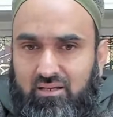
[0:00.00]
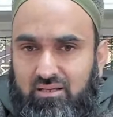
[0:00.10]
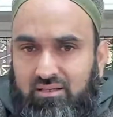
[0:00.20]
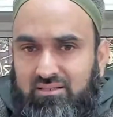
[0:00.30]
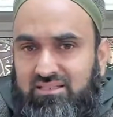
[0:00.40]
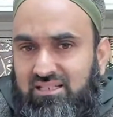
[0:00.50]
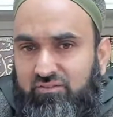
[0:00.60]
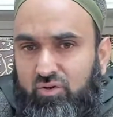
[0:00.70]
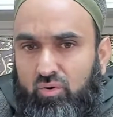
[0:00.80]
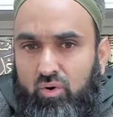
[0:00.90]
TV
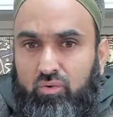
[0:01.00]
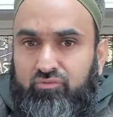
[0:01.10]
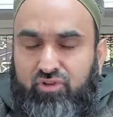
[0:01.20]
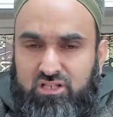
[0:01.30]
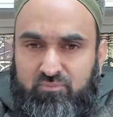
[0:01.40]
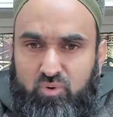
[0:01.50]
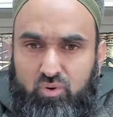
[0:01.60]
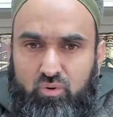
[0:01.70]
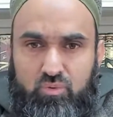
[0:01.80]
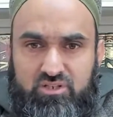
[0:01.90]
or on Facebook or
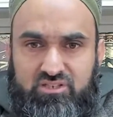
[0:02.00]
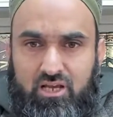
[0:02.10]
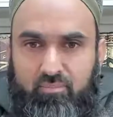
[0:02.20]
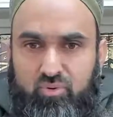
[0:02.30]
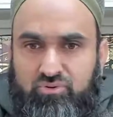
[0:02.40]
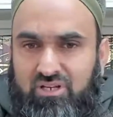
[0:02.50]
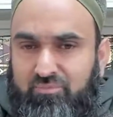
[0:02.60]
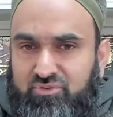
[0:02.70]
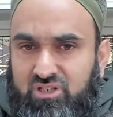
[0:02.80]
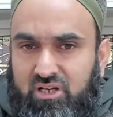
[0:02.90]
WhatsApp or
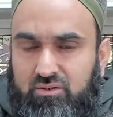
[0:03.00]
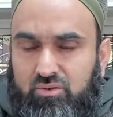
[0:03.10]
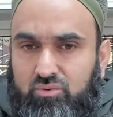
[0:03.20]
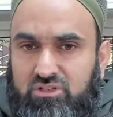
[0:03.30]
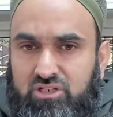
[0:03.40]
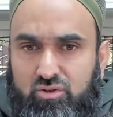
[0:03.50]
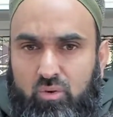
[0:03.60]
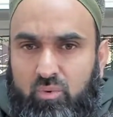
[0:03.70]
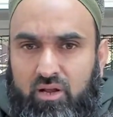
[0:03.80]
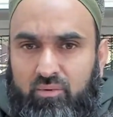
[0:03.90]
Snapchat or TikTok,
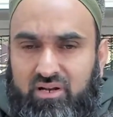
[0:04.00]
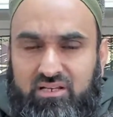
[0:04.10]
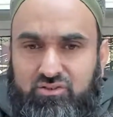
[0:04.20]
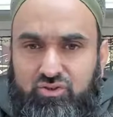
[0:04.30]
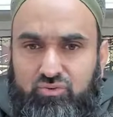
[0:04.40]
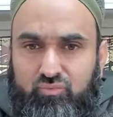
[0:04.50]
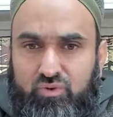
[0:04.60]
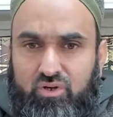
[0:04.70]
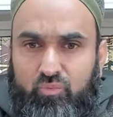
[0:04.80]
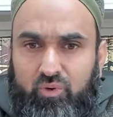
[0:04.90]
whatever it is,
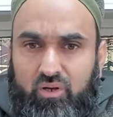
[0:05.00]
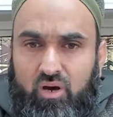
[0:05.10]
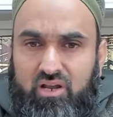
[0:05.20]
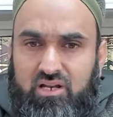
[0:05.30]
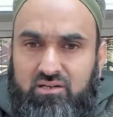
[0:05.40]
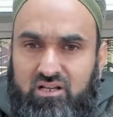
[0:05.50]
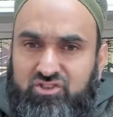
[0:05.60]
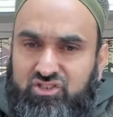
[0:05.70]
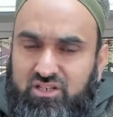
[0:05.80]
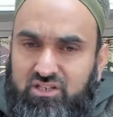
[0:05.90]
we are indulged
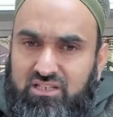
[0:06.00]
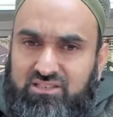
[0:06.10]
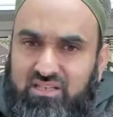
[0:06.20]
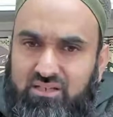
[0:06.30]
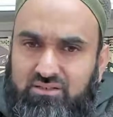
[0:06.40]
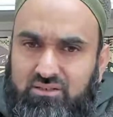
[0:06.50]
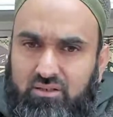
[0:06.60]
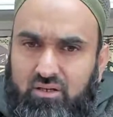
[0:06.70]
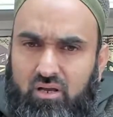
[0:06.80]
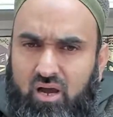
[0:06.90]
in these days.
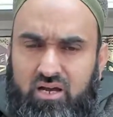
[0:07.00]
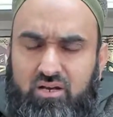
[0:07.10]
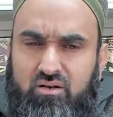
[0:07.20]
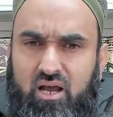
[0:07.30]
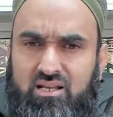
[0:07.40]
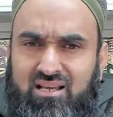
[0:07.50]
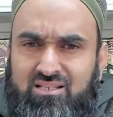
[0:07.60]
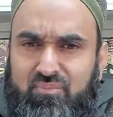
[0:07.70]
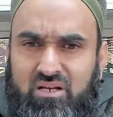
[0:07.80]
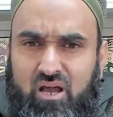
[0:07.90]
I can
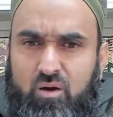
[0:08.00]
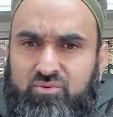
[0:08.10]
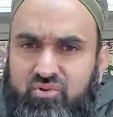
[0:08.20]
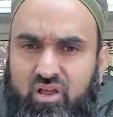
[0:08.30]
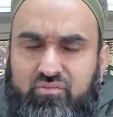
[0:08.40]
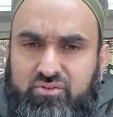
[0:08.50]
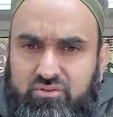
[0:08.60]
spend hours and hours.